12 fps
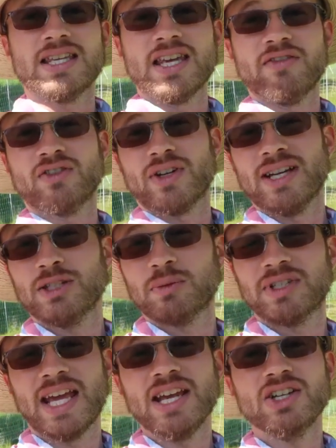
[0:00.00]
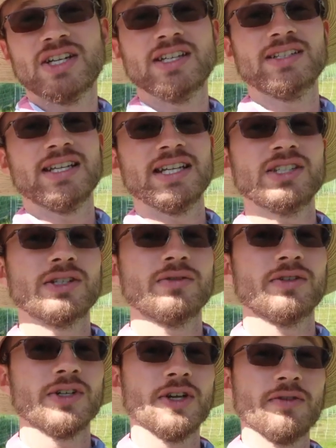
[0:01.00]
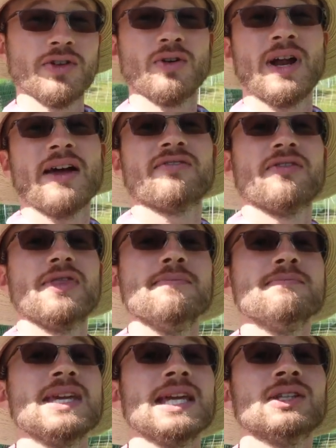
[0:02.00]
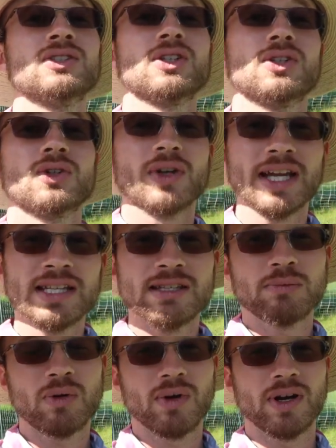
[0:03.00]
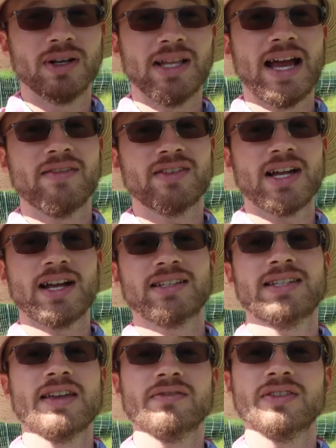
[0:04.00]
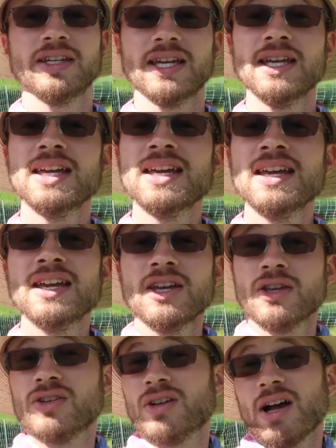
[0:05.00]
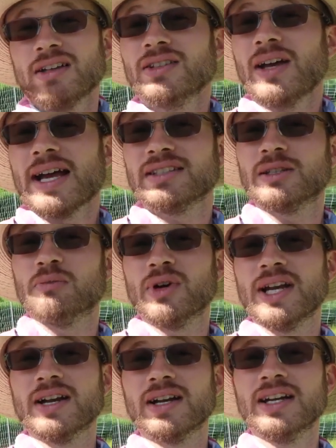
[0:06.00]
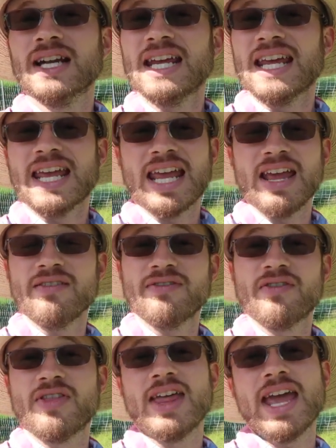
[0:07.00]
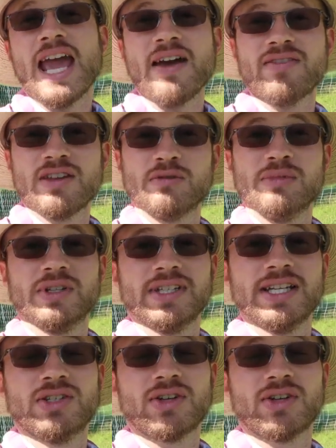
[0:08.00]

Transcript: If transportation is an issue for you, if you don't have means to transport livestock safely, you should also ask the breeder if they have the ability to